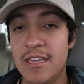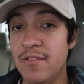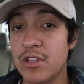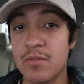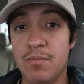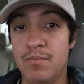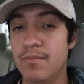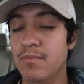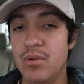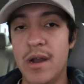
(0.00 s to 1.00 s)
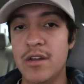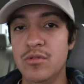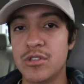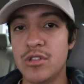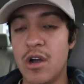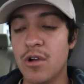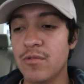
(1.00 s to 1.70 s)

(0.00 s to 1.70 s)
Even the brand new stock